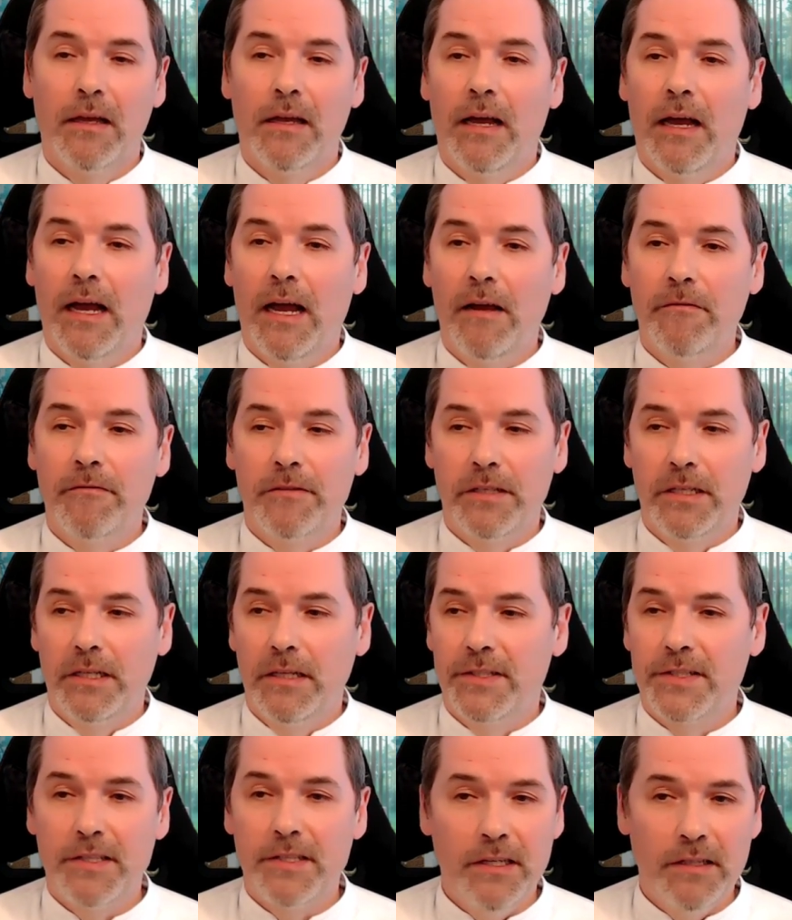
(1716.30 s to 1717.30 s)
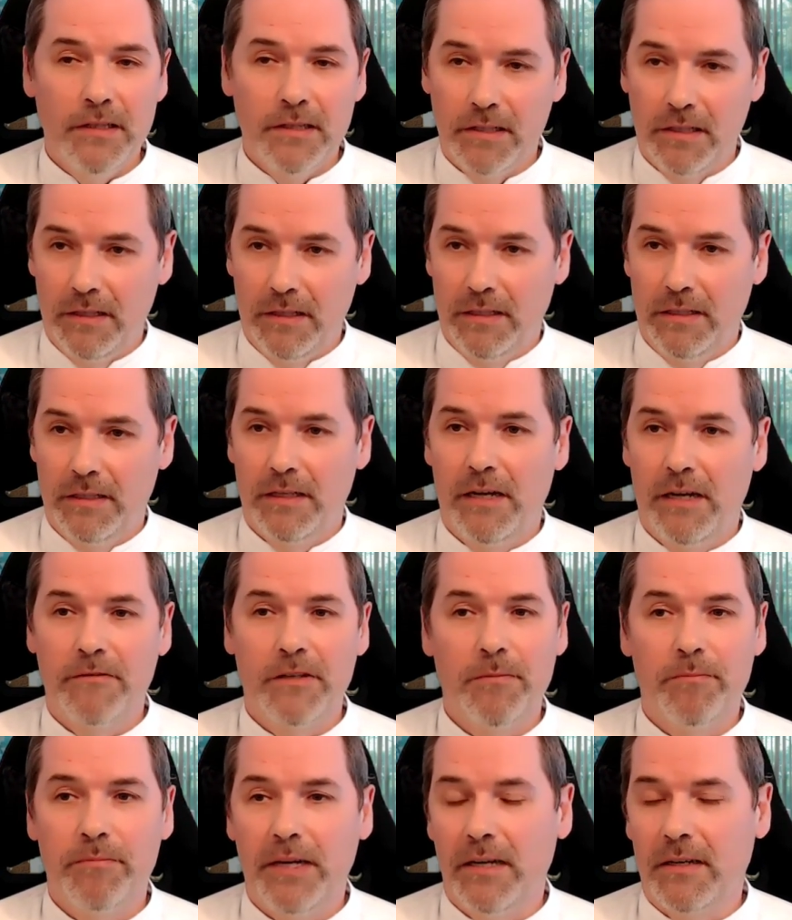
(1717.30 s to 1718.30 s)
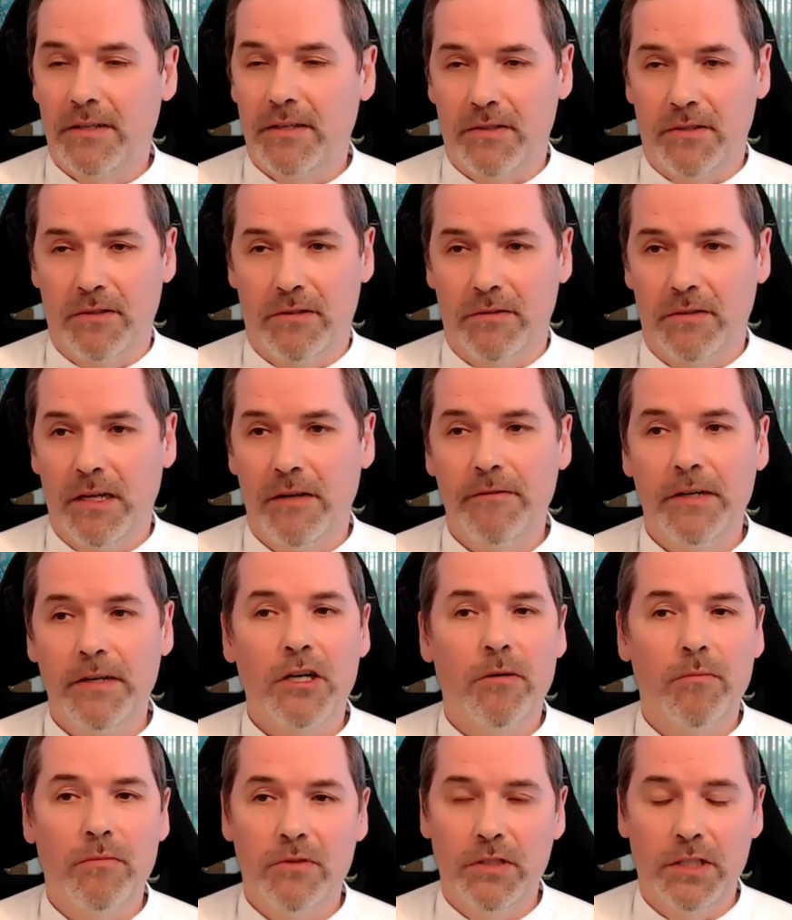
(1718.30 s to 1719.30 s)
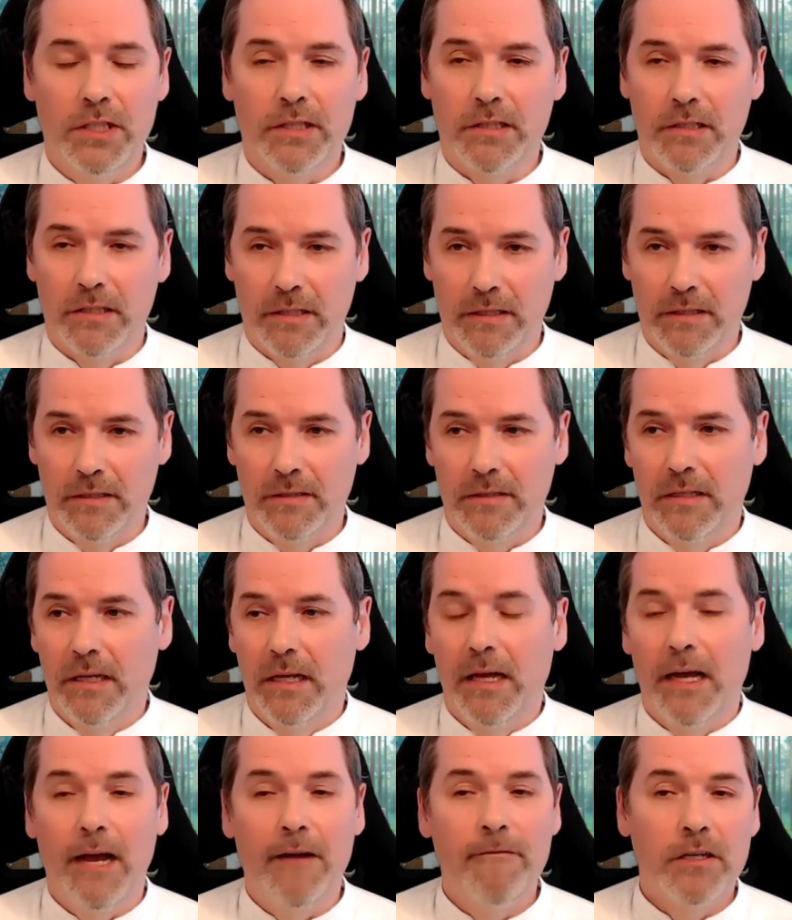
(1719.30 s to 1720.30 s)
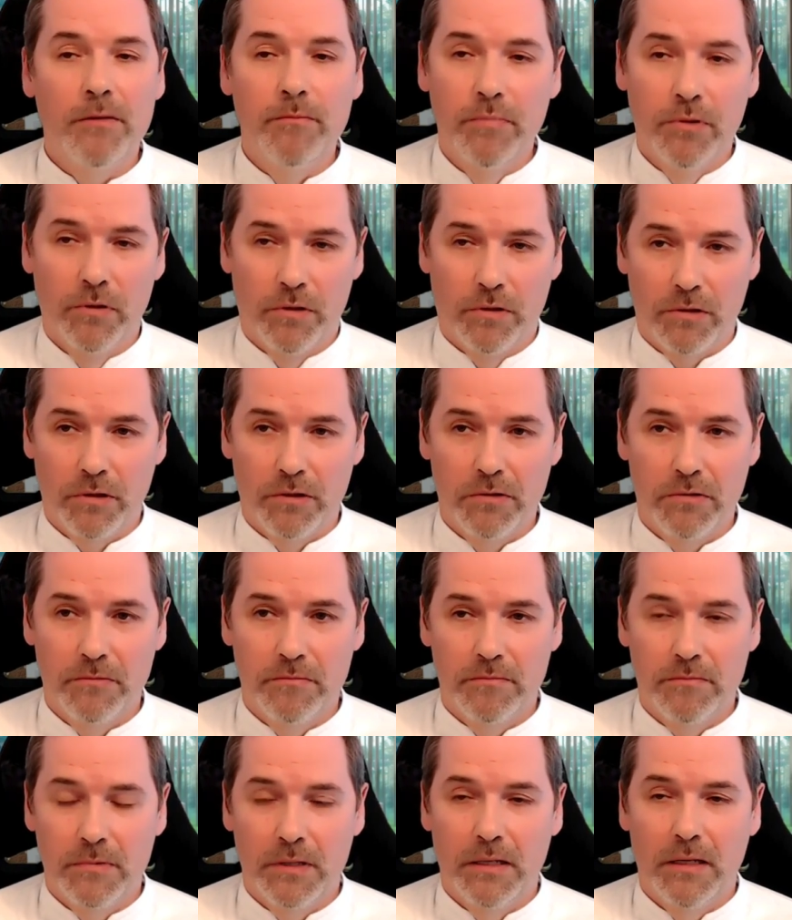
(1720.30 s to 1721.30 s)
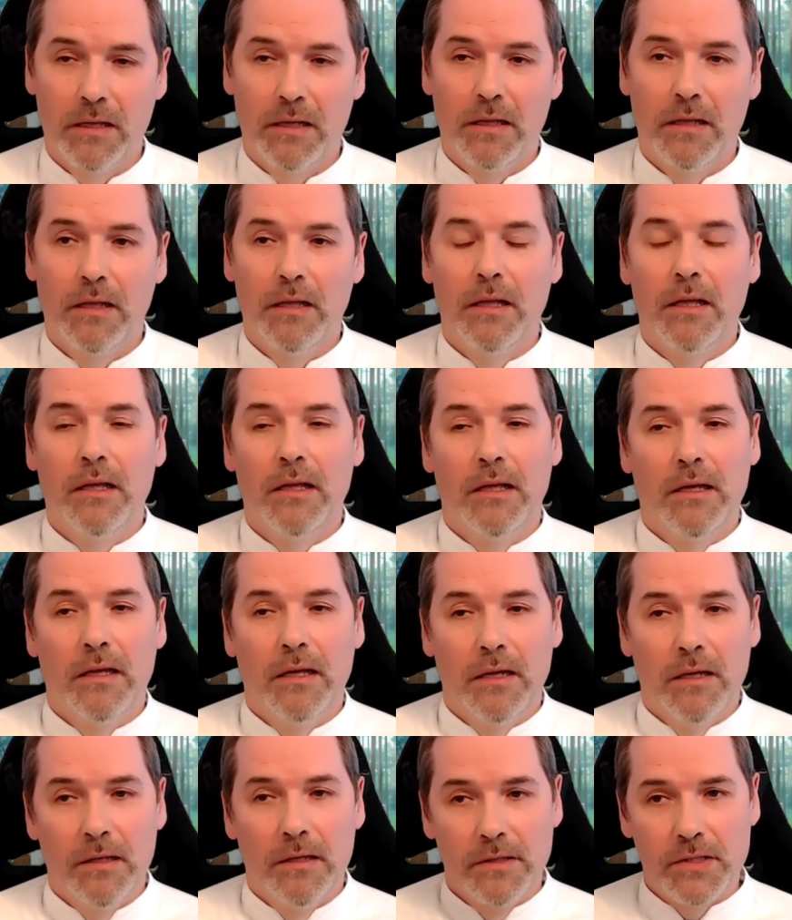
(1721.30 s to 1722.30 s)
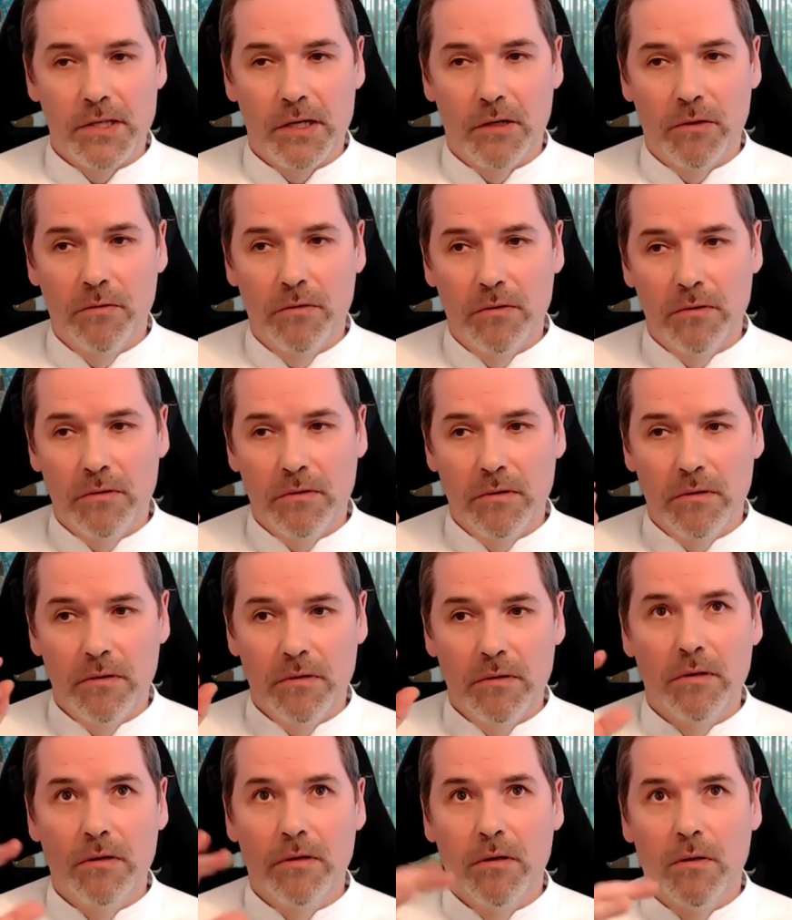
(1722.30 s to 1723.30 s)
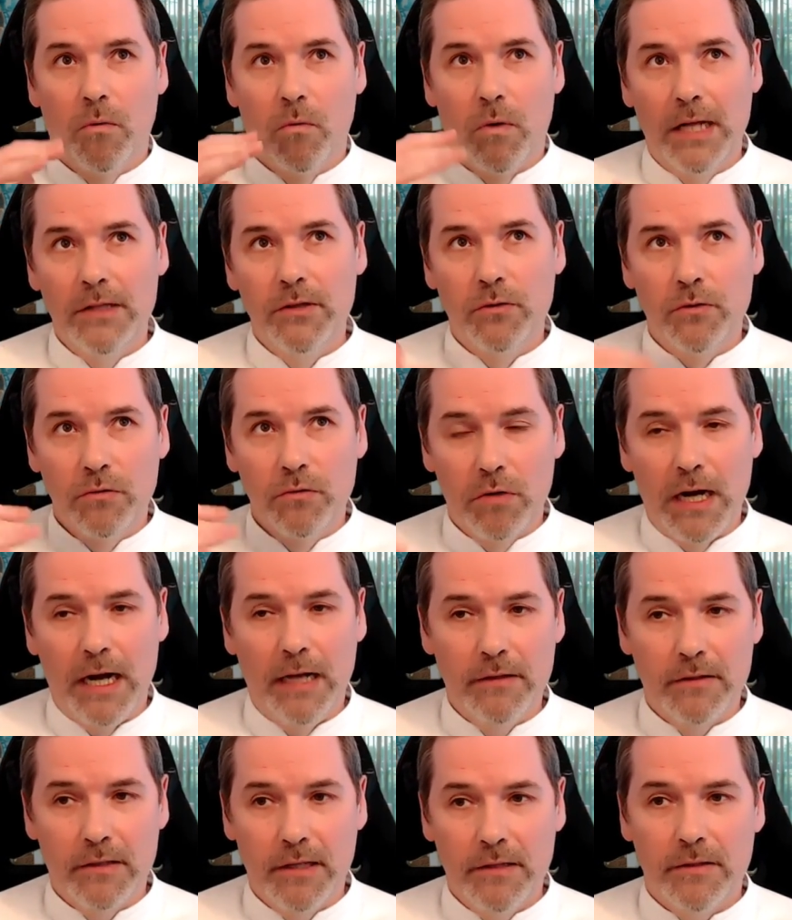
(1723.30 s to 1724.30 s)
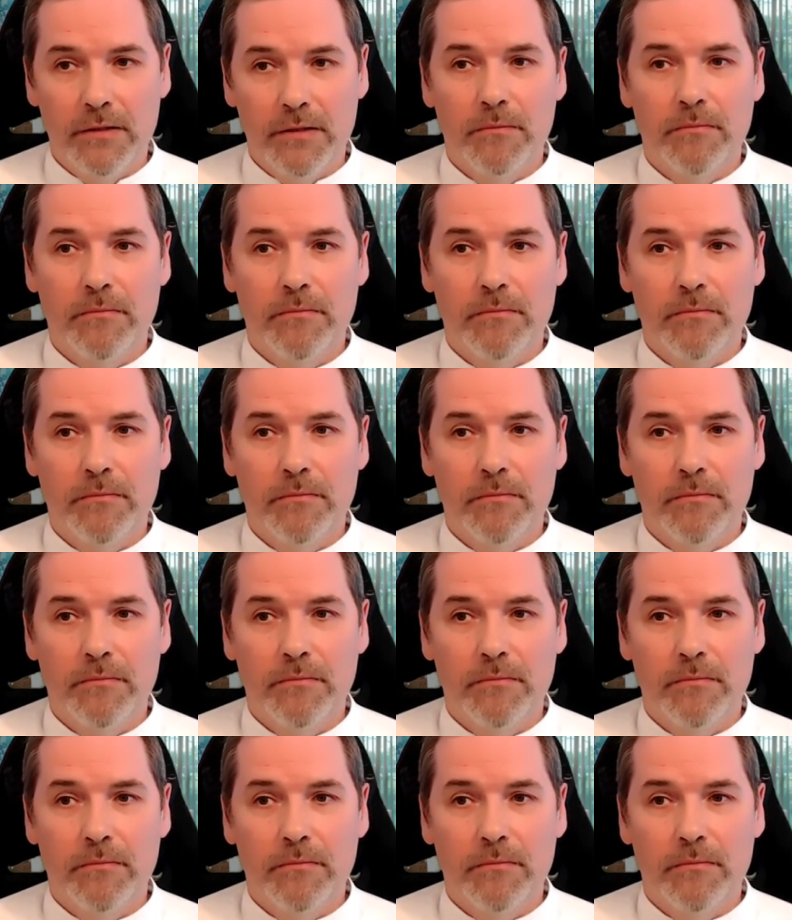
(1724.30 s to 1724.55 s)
Every city, every person, every community, every book. So 1 to 200,